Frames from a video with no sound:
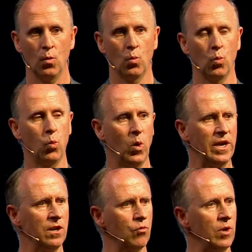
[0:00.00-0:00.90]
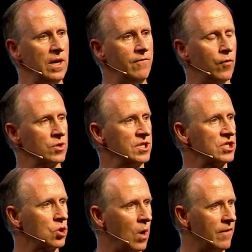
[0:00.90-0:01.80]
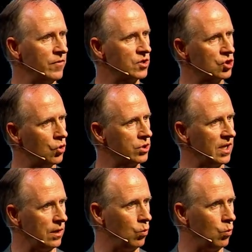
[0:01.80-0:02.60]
We're going to read verses 12 and 13